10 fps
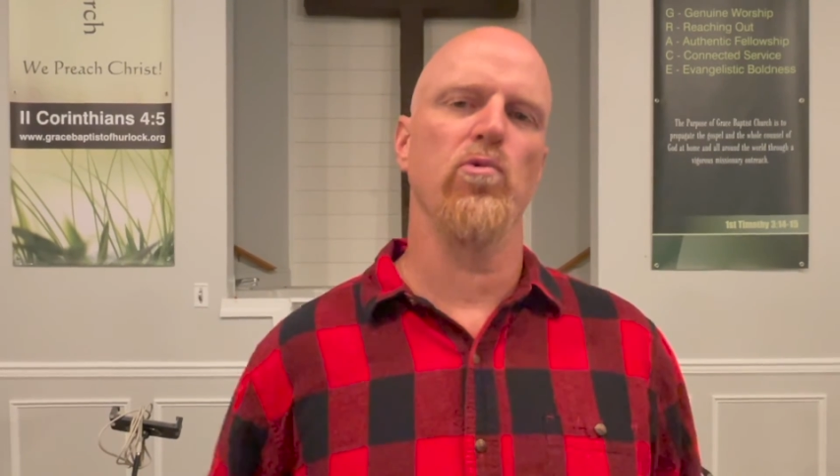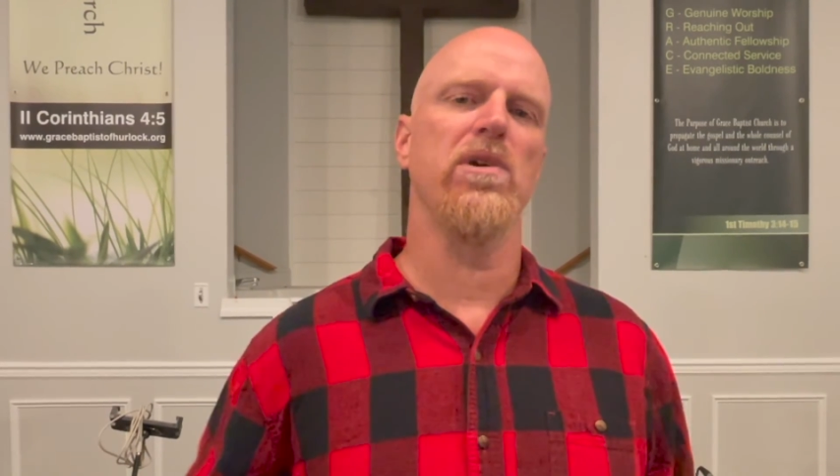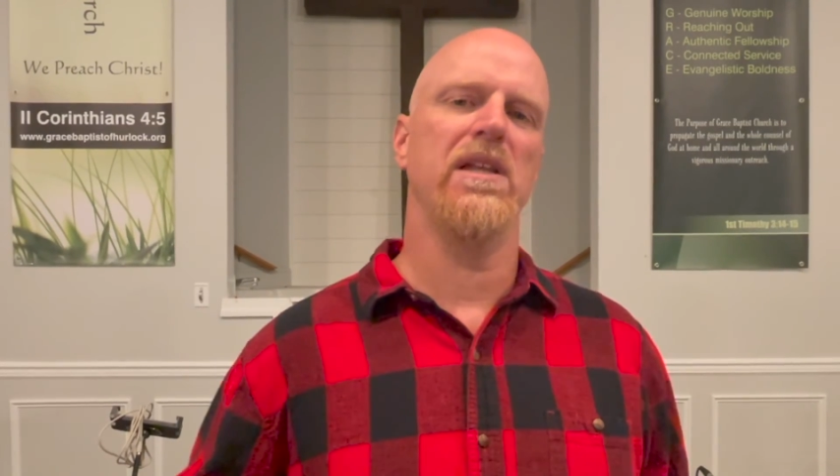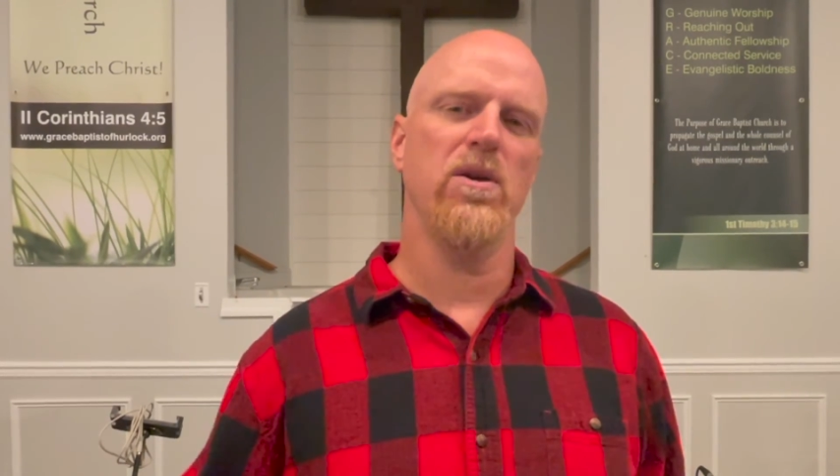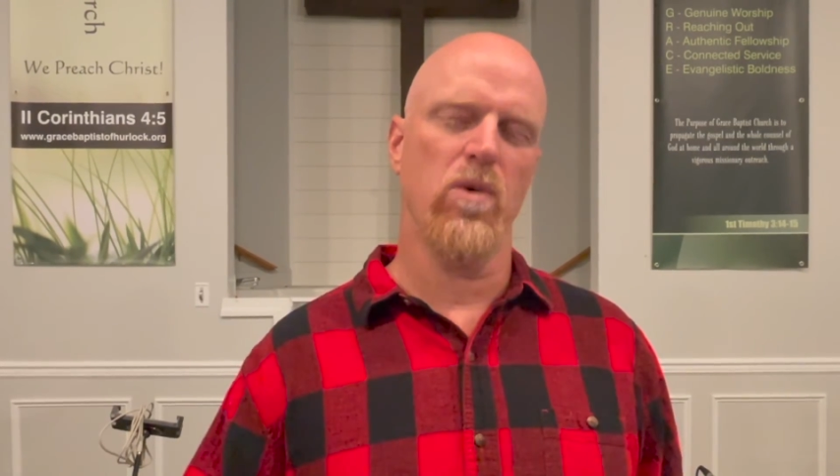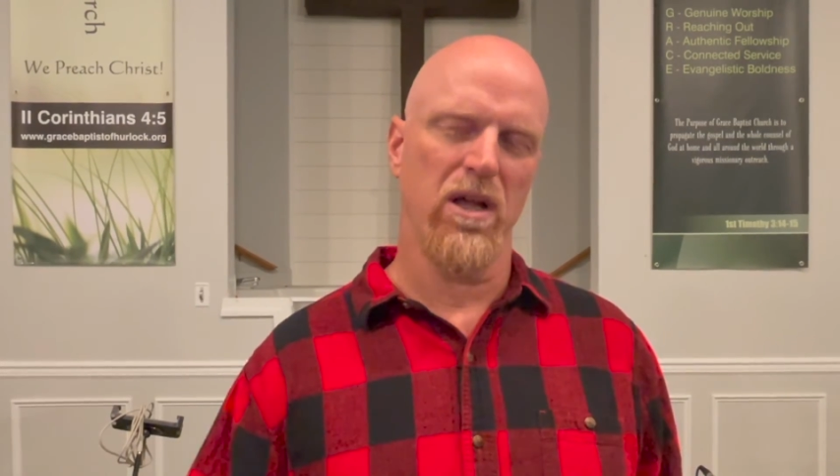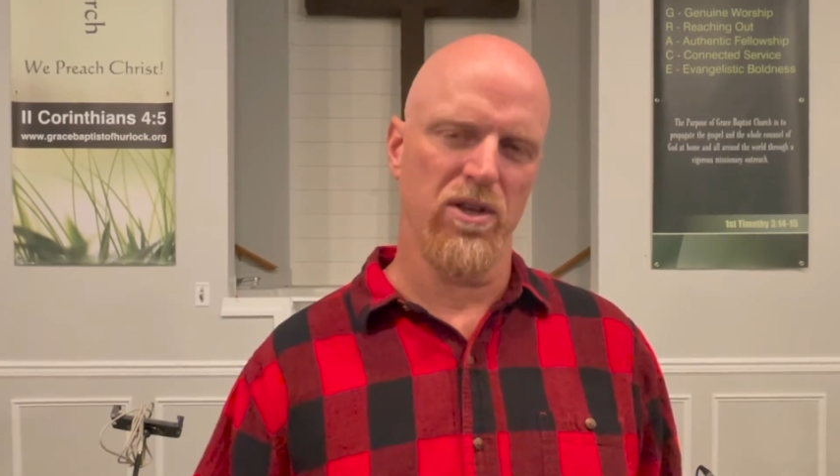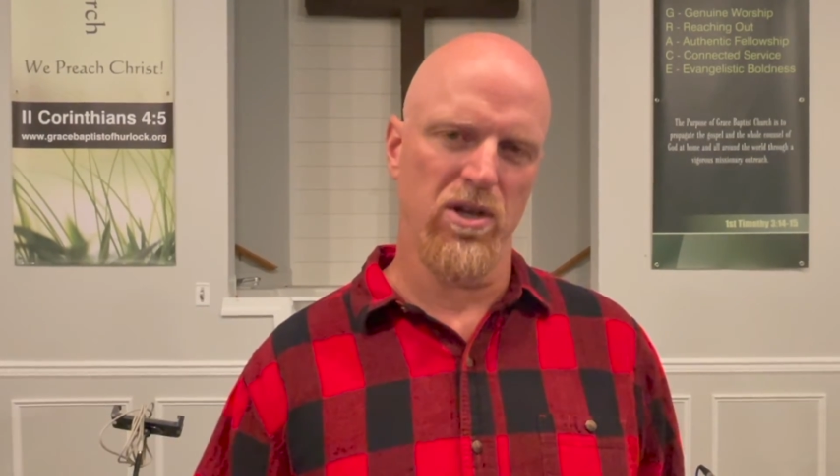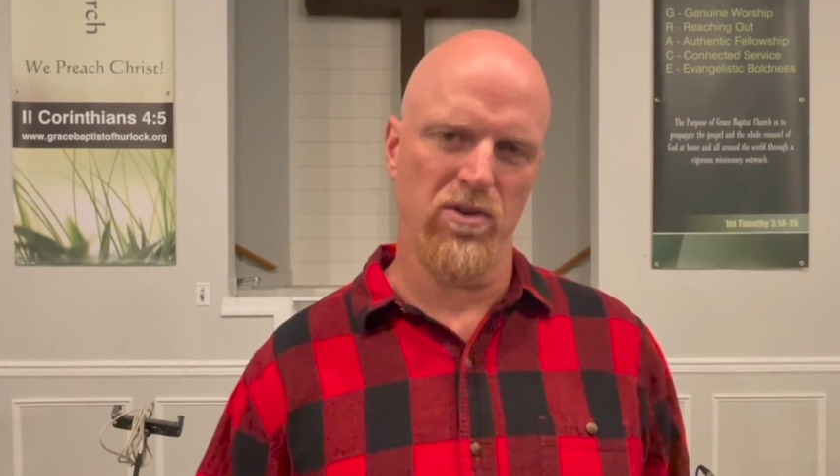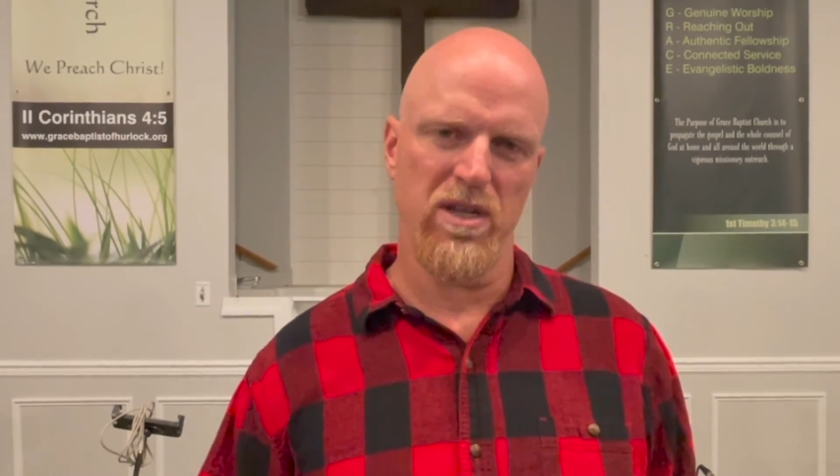really well
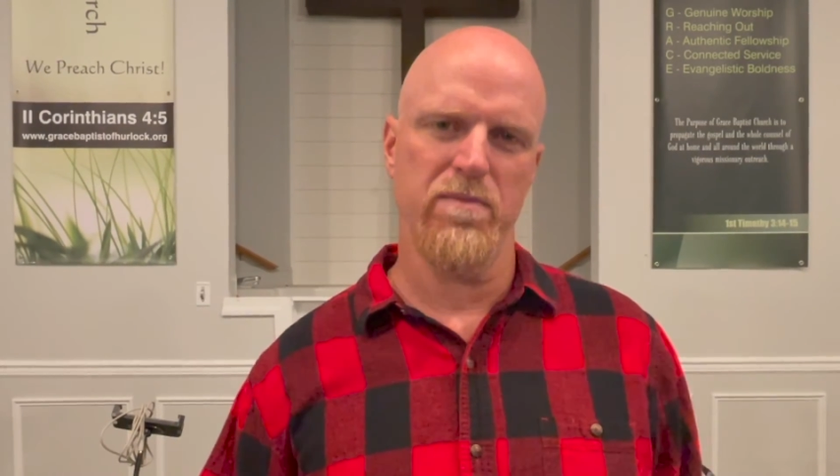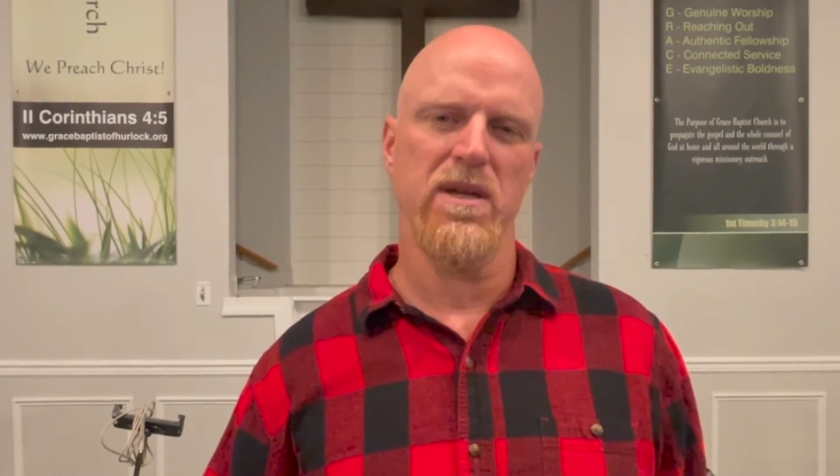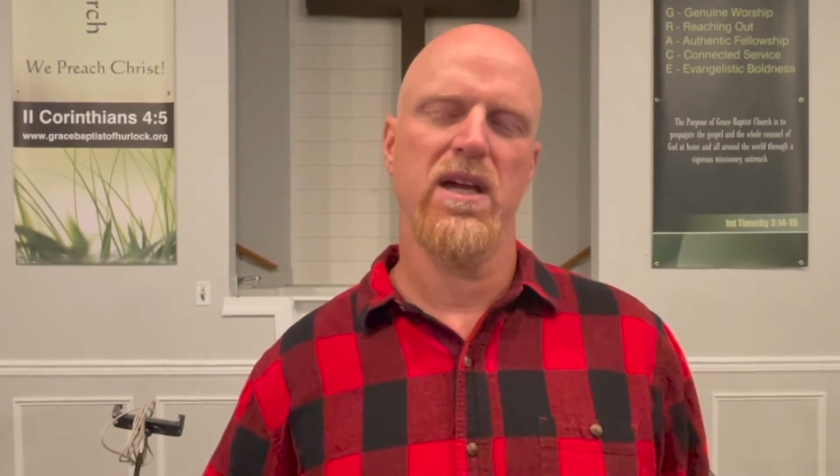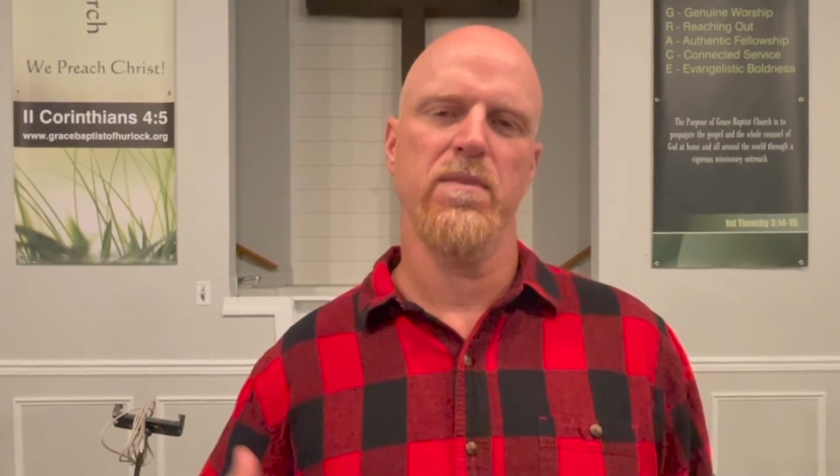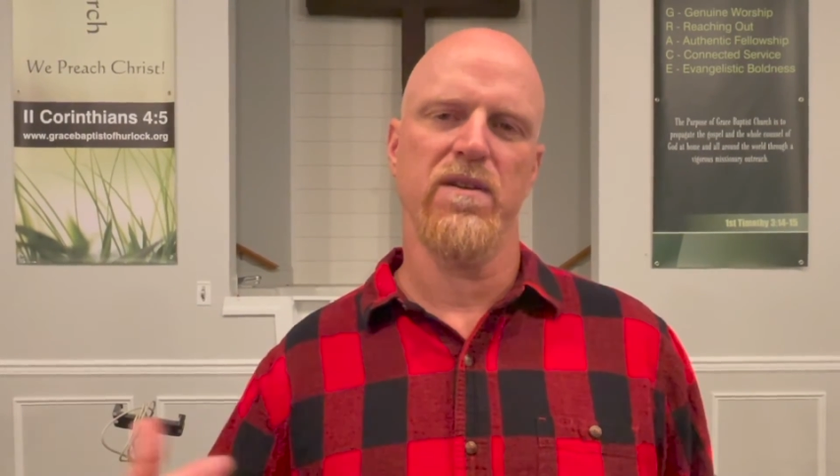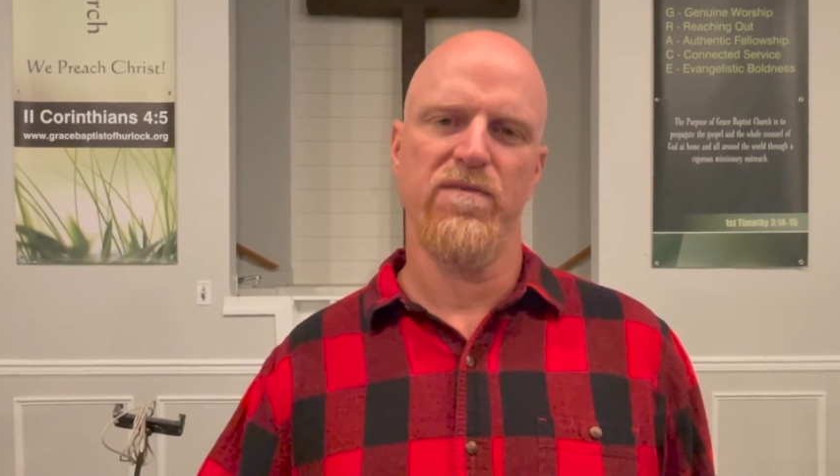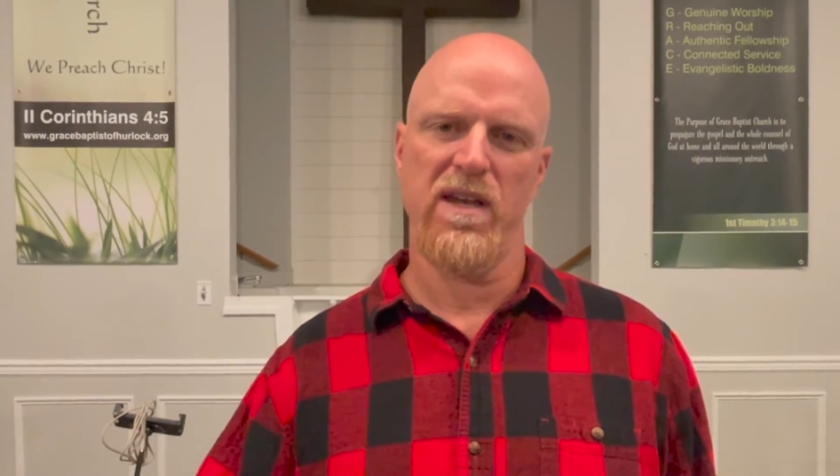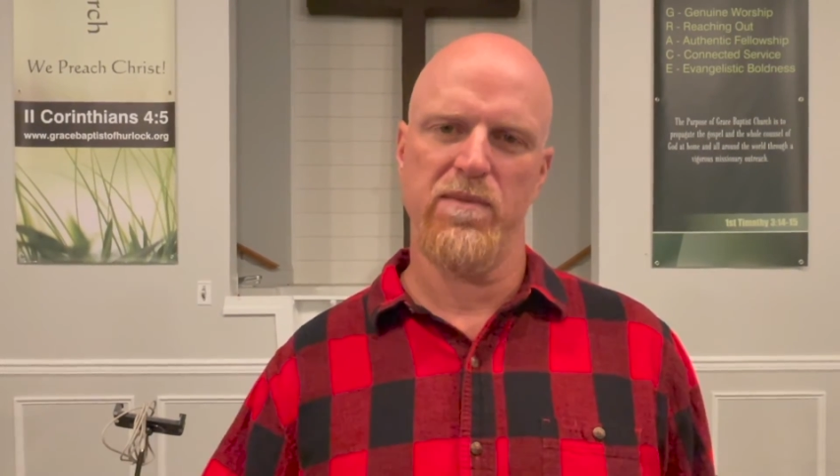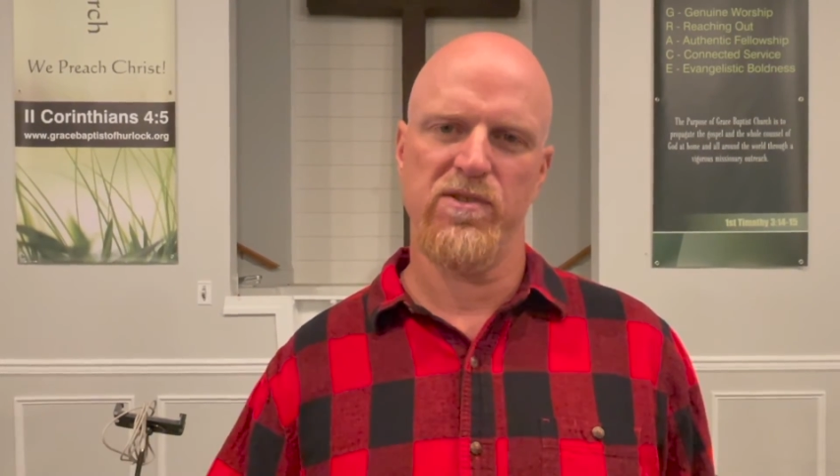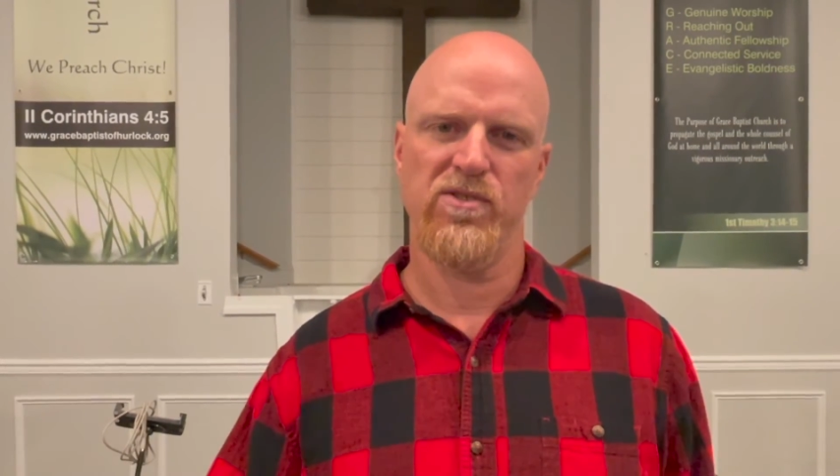known, him becoming
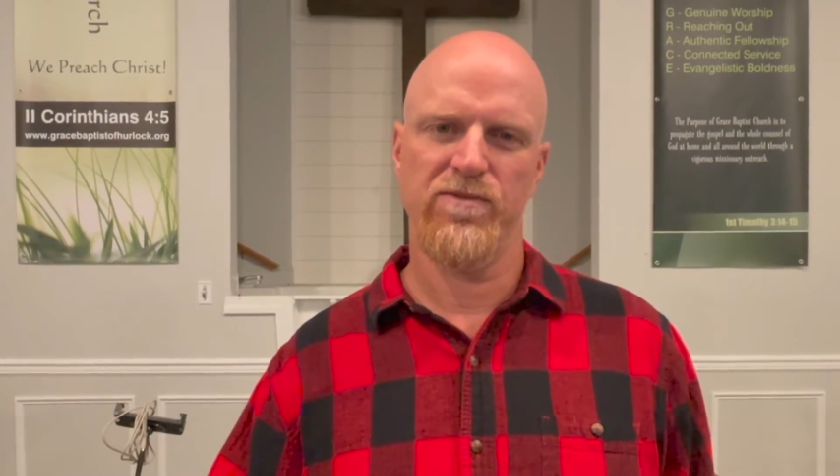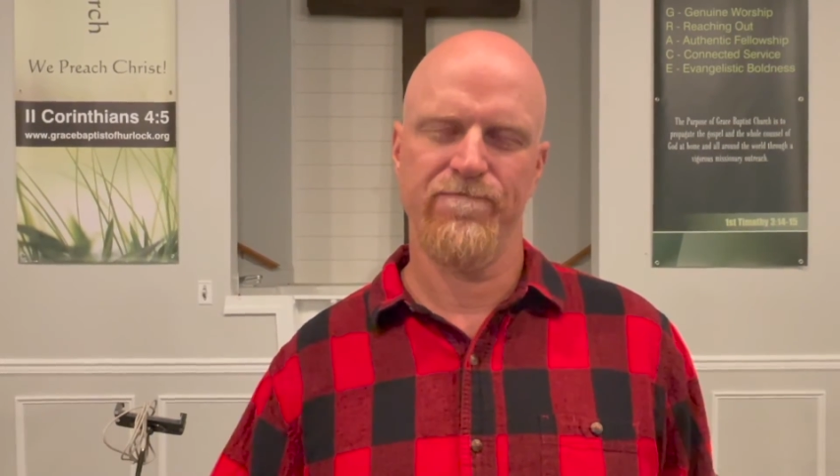famous.